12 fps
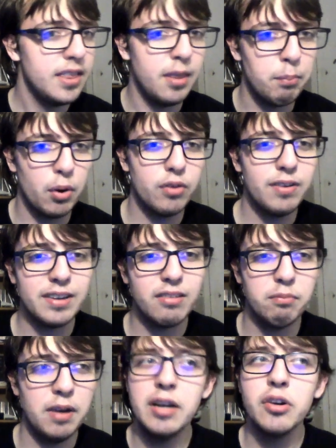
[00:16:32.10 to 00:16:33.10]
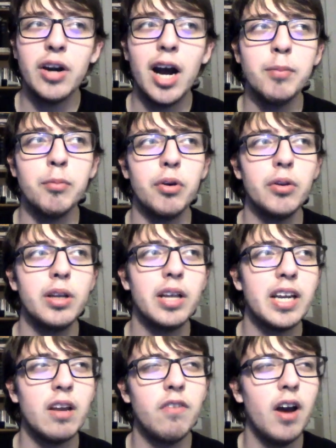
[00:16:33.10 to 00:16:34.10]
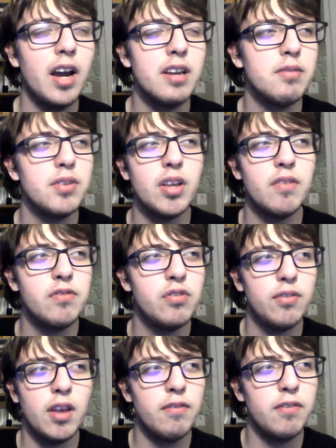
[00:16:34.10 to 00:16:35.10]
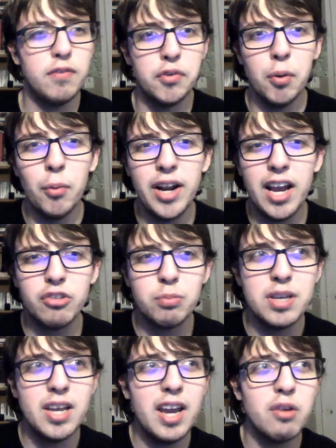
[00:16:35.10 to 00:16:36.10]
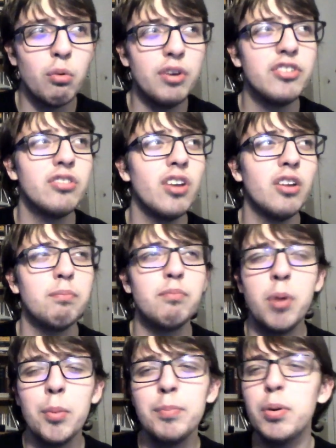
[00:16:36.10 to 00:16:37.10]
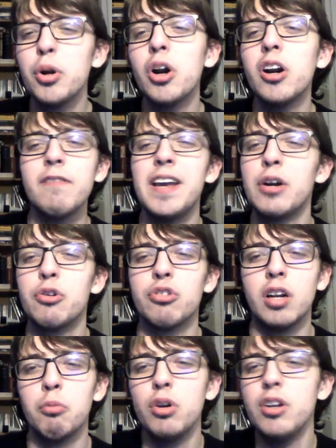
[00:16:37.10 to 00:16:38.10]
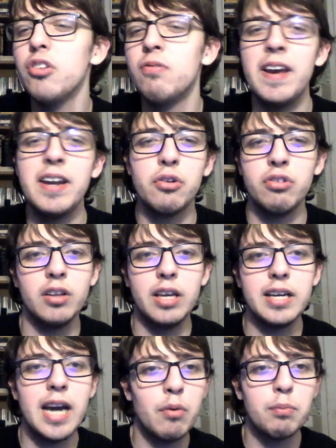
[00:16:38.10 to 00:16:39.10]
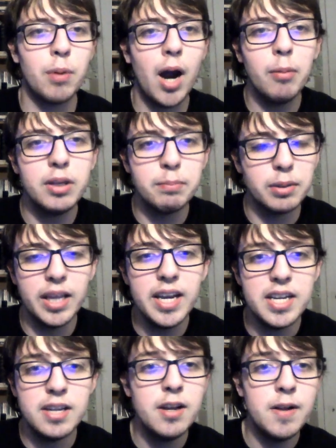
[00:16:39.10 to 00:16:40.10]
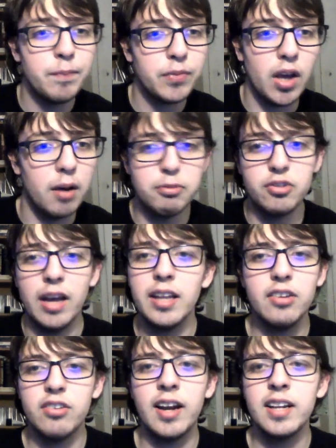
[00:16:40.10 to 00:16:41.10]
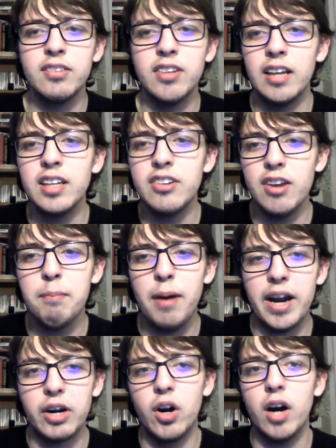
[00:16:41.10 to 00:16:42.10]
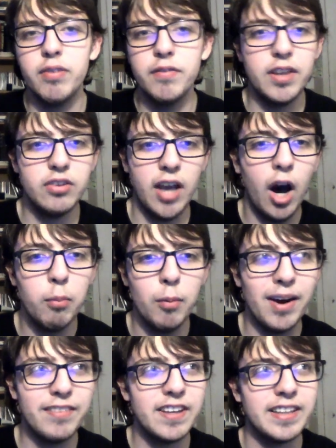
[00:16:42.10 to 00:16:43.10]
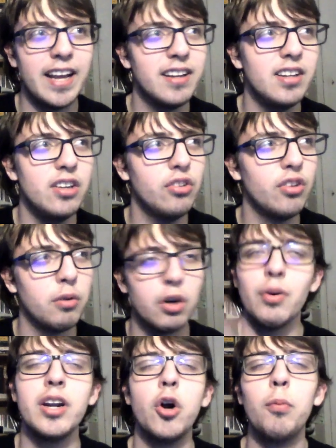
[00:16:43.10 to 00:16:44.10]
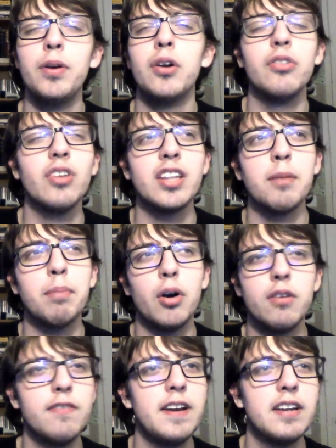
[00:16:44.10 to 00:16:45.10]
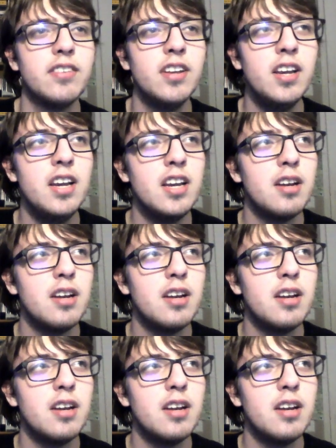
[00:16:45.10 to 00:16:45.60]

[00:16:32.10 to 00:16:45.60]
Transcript: the perfect Vader album, really. Like if someone asked me, hey, put on a Vader song, what does Vader sound like? I would probably play Silent Empire off of this album. I think that is a great opener. It's like the perfect